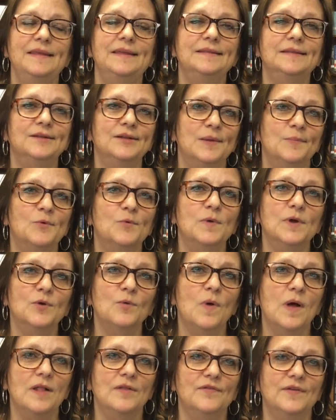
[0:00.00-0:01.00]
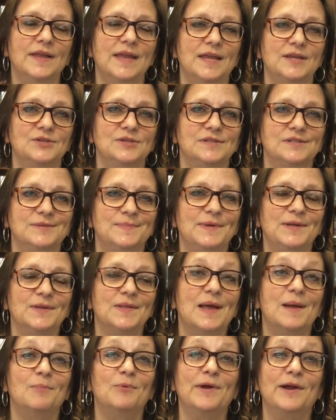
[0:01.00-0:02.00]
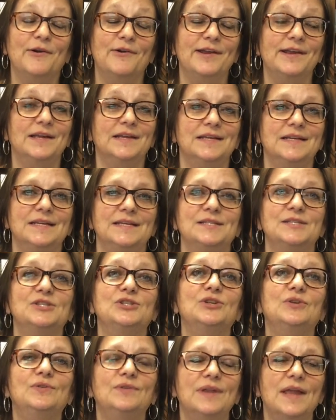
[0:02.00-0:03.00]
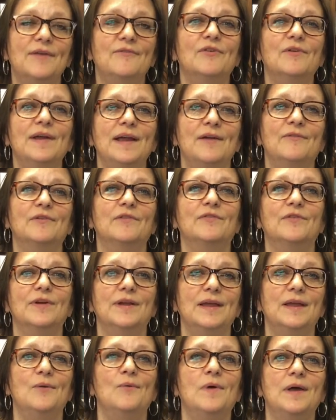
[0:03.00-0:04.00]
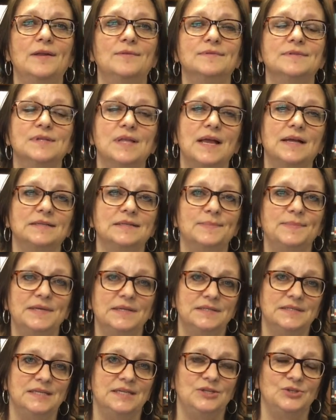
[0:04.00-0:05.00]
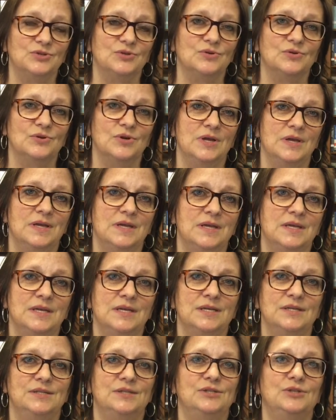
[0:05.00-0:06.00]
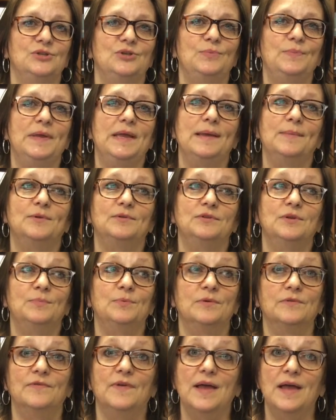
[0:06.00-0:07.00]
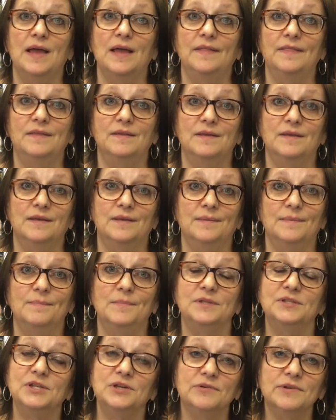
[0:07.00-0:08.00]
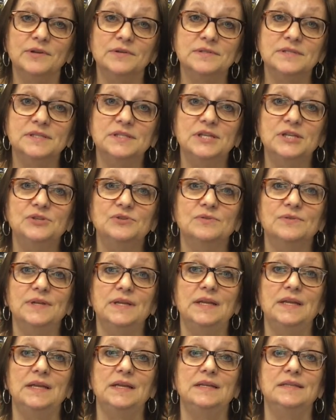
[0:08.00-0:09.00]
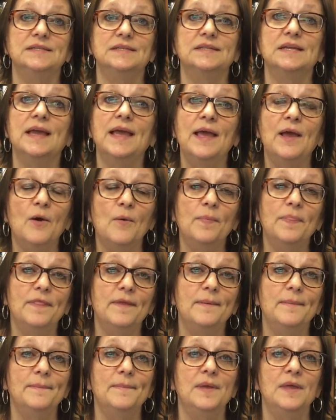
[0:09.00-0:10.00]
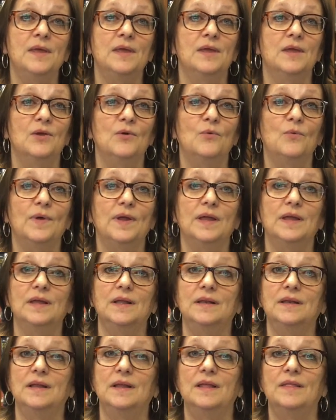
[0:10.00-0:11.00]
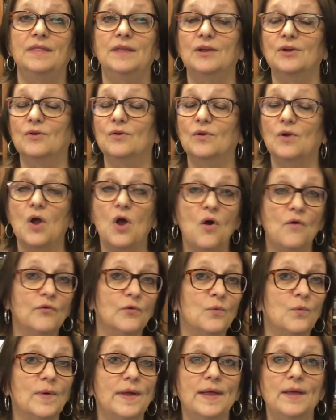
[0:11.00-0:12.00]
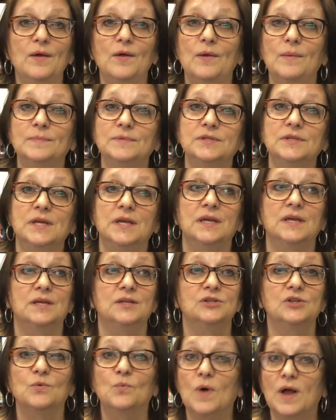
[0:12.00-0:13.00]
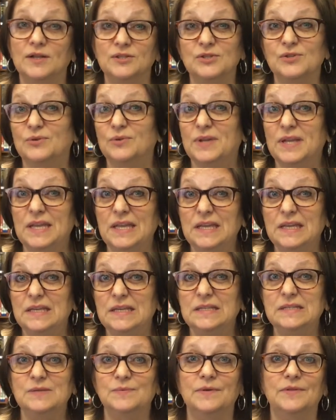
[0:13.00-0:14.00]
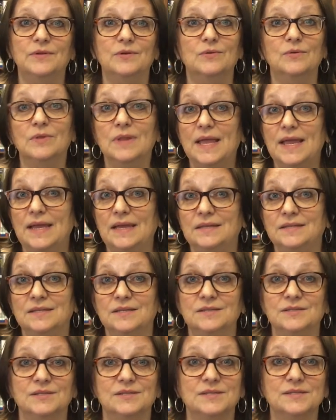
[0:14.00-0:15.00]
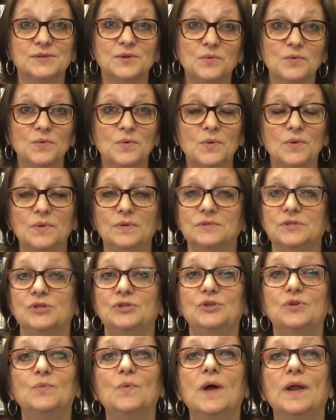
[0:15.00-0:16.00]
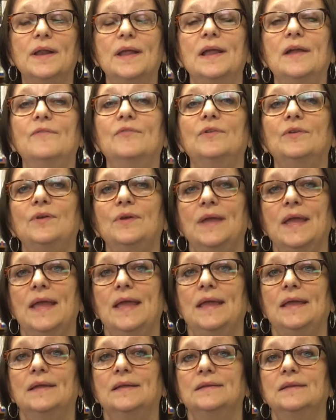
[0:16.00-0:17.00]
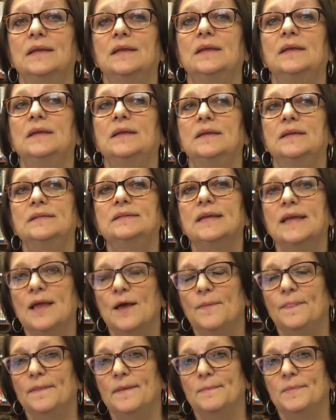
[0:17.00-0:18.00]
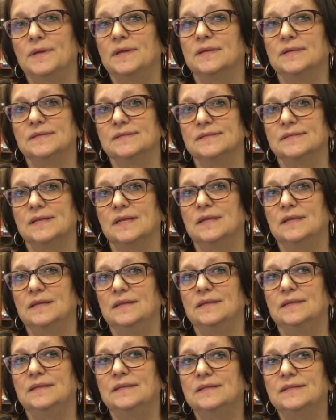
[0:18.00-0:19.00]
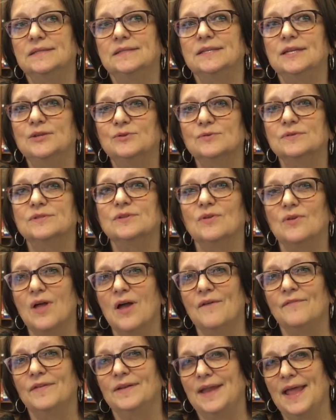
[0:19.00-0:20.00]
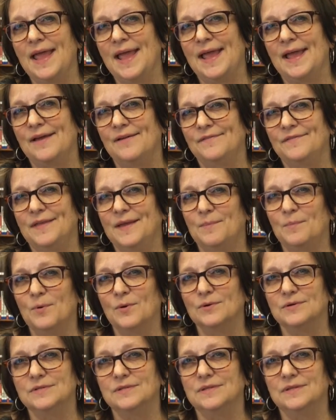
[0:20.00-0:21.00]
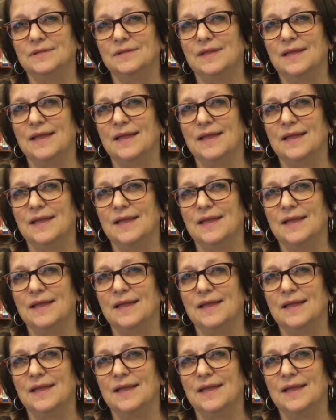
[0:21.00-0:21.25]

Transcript: think the number one qualification to be a librarian is to never ever forget what it was like to be a teacher. To be able to provide the materials a teacher needs, to help them when they're overwhelmed, to watch their kids when they're late to school, to do whatever you can to help them because teachers don't often have that person.